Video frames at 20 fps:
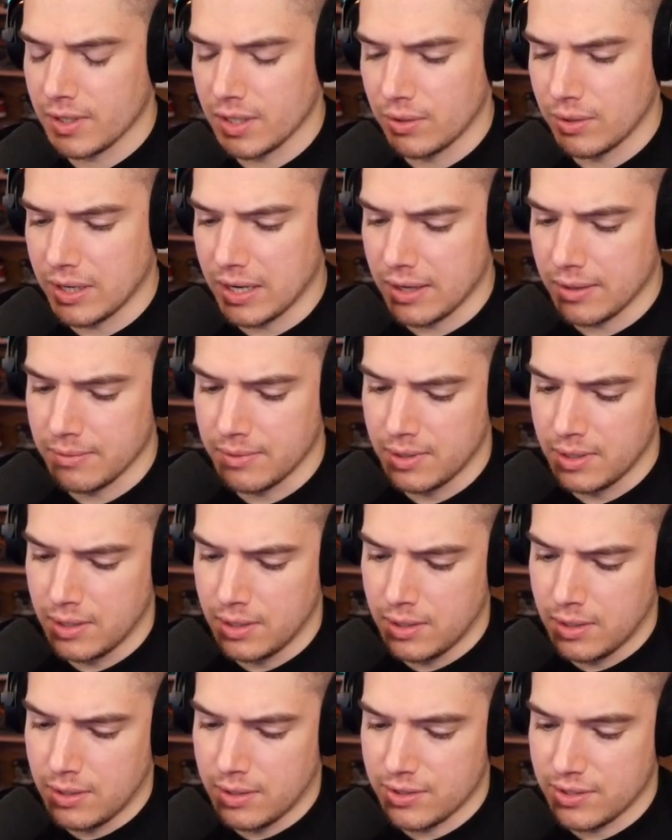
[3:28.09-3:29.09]
Okay,
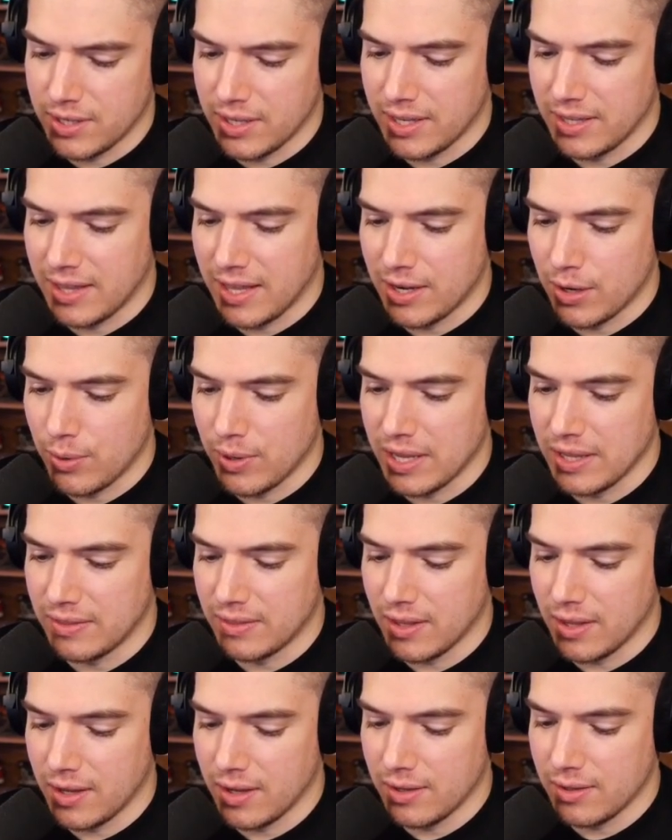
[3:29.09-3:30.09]
so they, they don't get
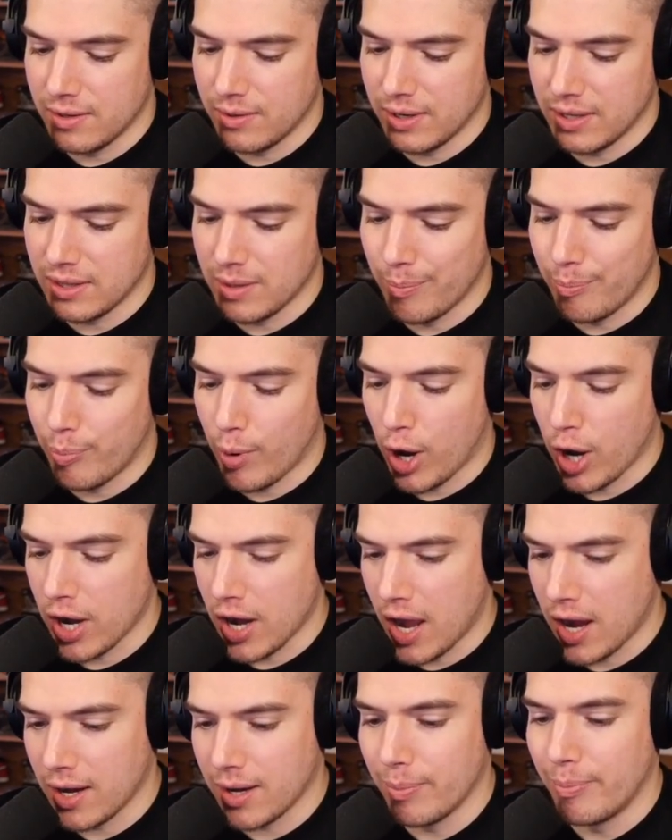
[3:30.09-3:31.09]
the they don't get the
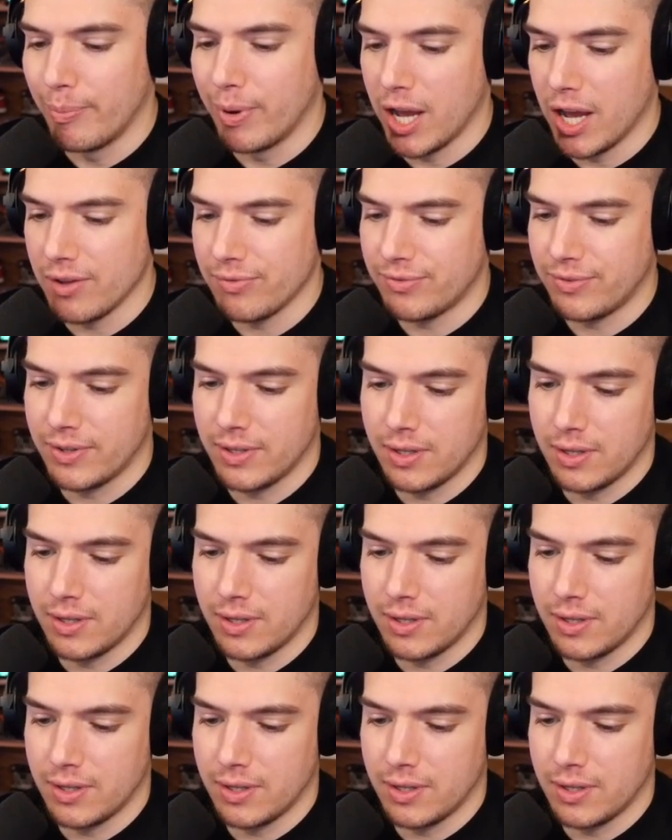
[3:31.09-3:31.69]
Bardock buff.